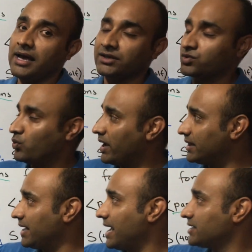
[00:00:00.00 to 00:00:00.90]
as
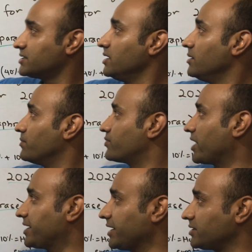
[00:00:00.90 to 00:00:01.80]
well as
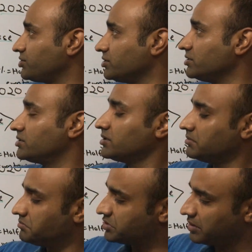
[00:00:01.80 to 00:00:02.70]
predictions.
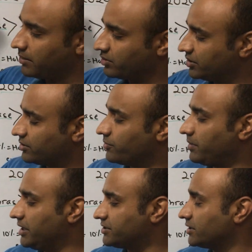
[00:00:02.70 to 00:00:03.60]
So I'm going to
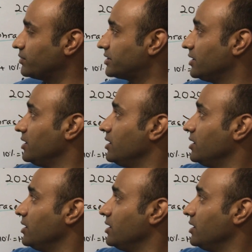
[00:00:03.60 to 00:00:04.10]
replace it with